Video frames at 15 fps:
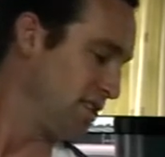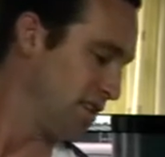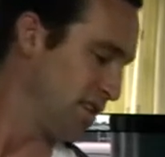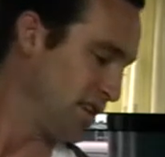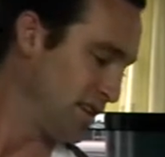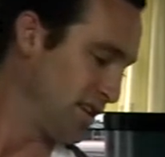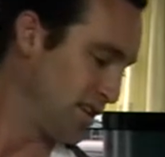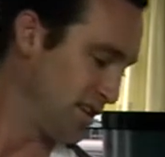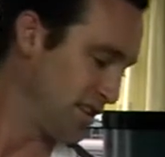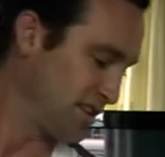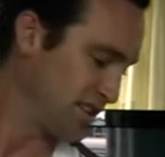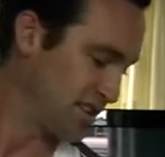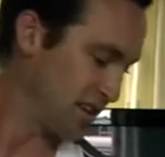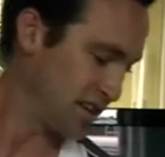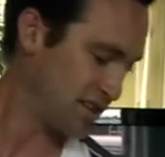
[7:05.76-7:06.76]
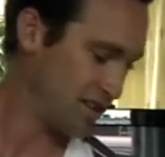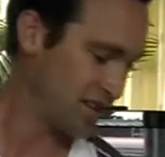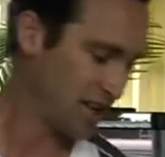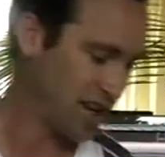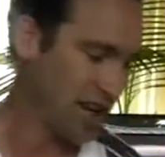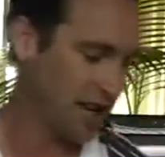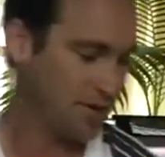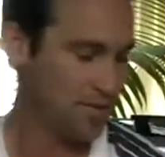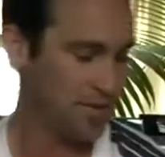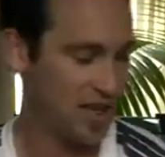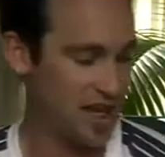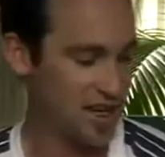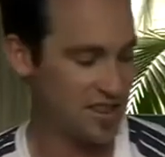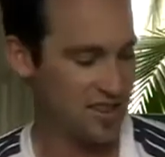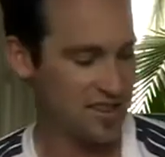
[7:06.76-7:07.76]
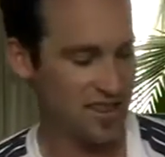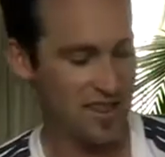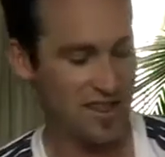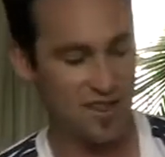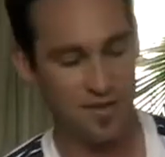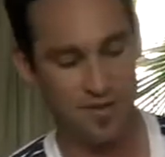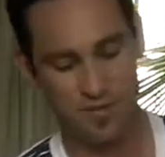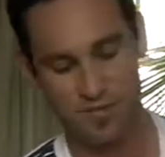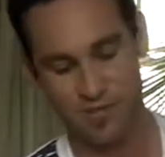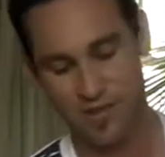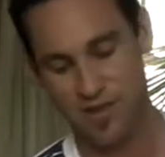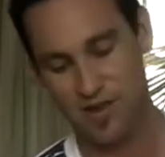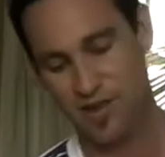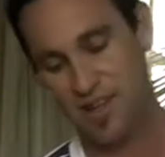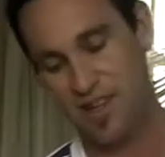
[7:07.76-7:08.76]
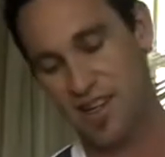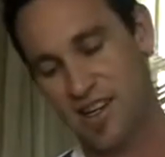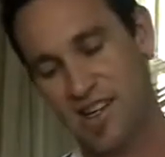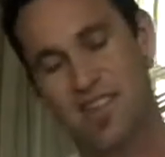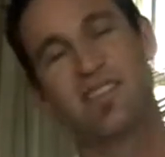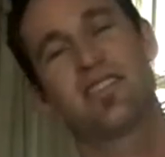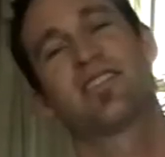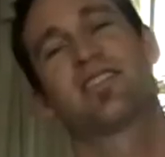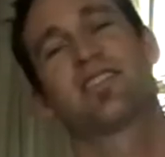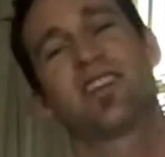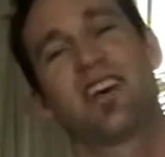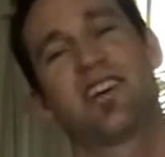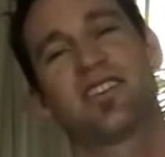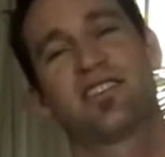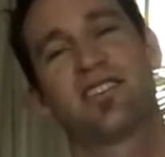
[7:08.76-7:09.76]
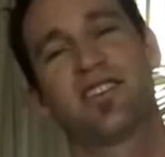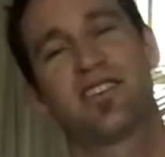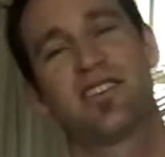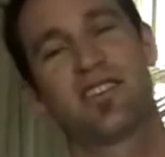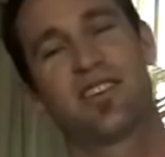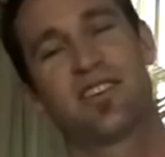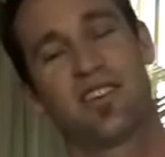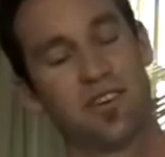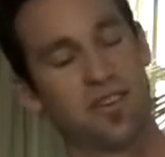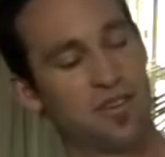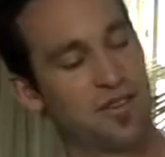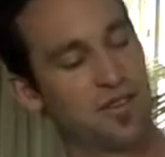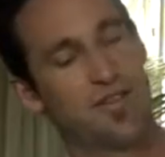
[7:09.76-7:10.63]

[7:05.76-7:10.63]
And the sixth game, lastly but not least, is Layer Section 2.